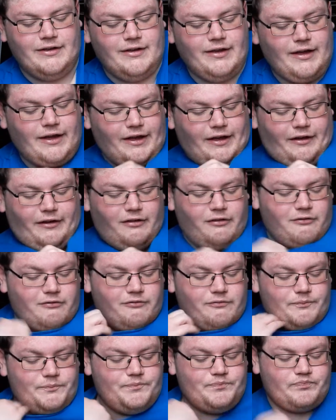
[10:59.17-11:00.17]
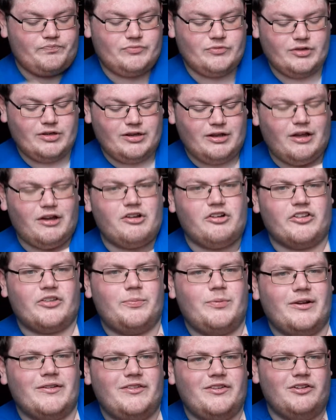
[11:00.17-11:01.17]
Uh, Log good
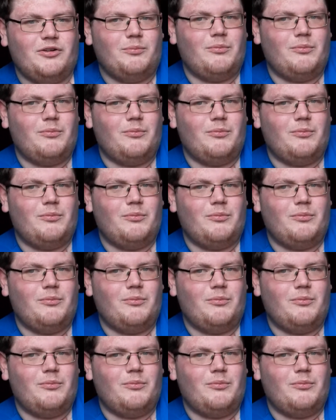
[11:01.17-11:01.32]
spots, you know,